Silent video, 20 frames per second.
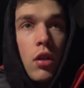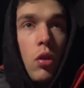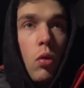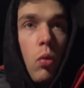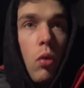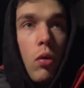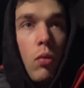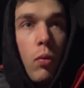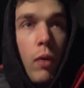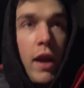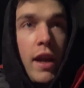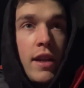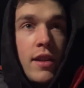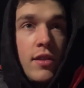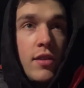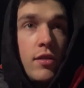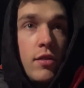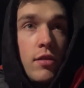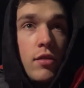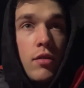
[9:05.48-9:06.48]

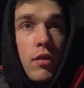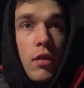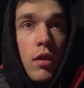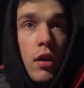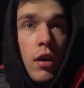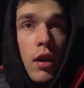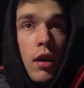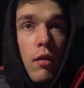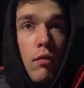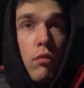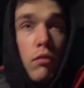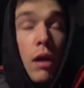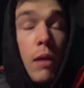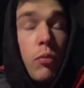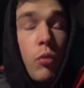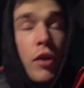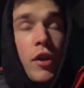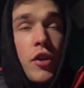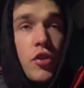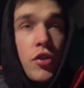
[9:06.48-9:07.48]
weights, rep
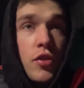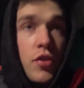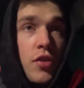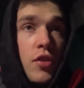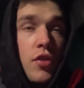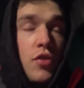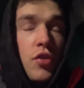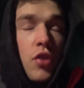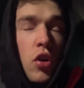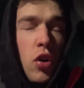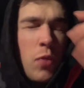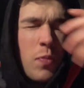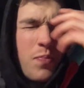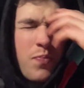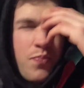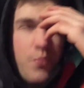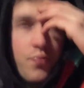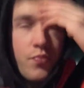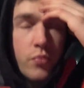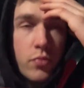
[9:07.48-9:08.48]
ranges. So,
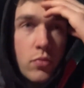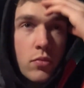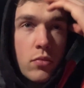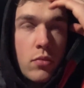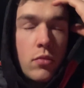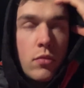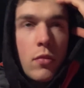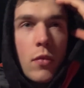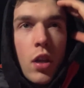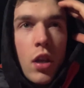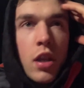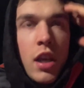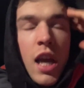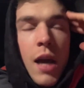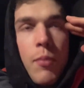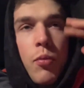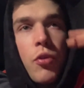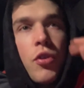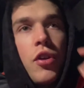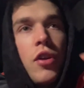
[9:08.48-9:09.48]

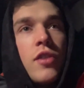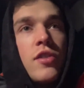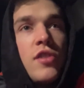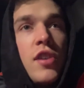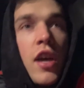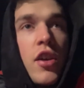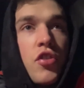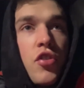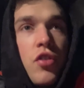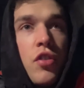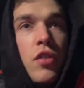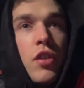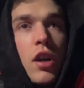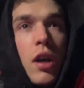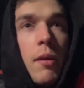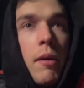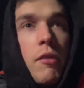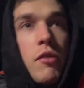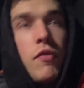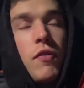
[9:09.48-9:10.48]
pretty good session.
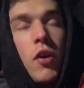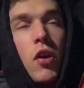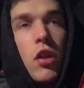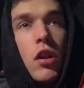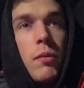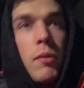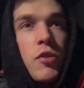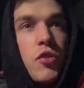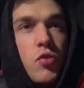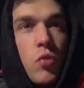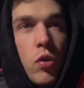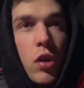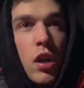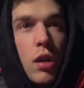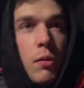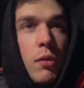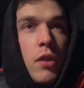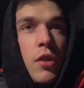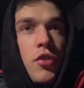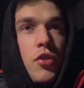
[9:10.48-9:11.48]
I felt a little bit sore
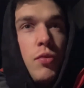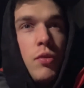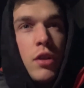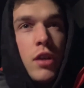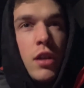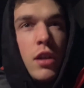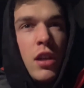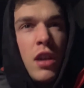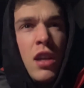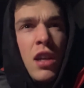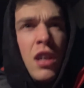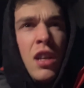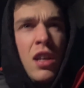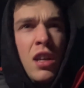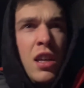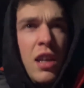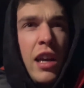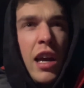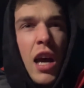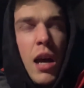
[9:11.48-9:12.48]
coming into it.
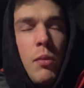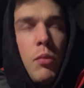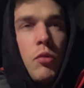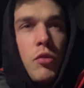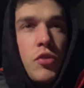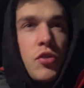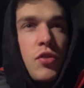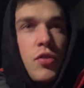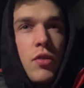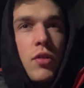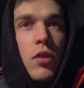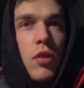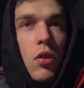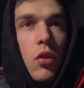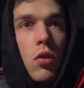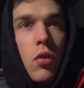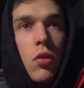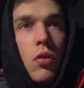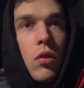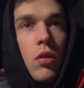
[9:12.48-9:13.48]
Elbows
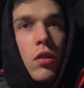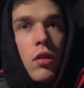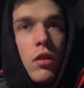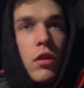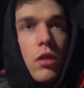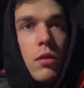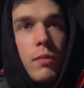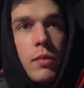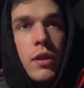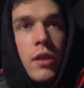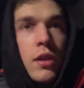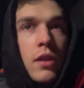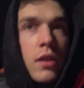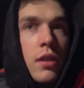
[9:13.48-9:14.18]
hurt a little bit.